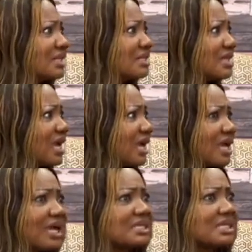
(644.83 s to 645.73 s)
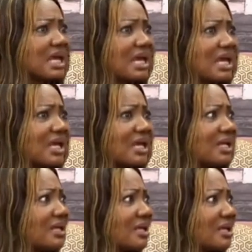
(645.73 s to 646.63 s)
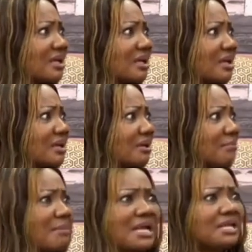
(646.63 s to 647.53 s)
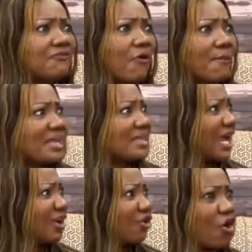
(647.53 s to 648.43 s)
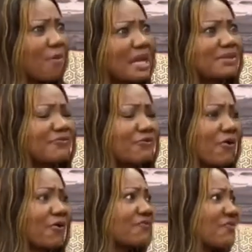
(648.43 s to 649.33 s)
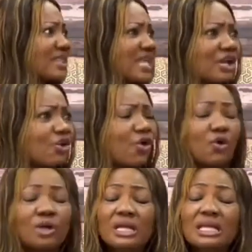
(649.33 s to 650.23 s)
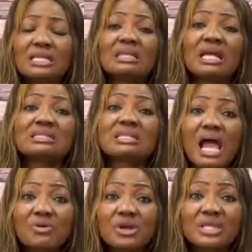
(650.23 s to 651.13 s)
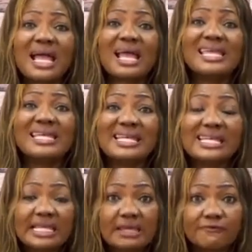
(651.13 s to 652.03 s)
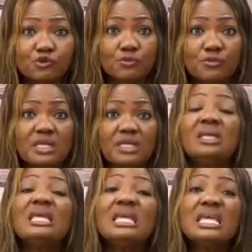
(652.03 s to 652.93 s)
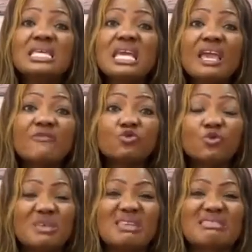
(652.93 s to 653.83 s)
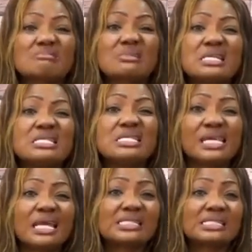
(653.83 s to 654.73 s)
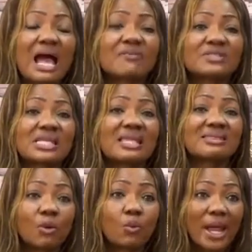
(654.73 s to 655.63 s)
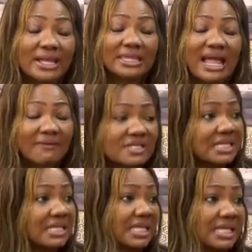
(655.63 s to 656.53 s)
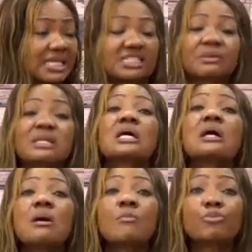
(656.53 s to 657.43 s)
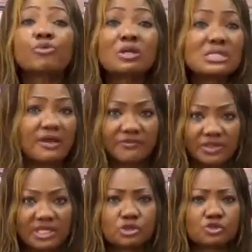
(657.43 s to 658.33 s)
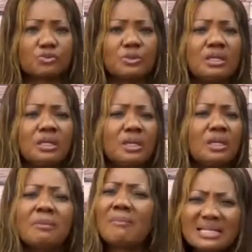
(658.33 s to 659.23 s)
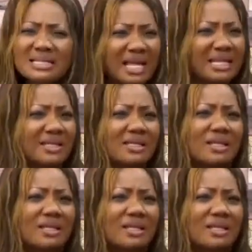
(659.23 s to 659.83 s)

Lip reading: the money for mother-in-law, money for father-in-law. The diary that he didn't give to me, he gave to me 3 years after the wedding, after the engagement, brought everything to me. My darling,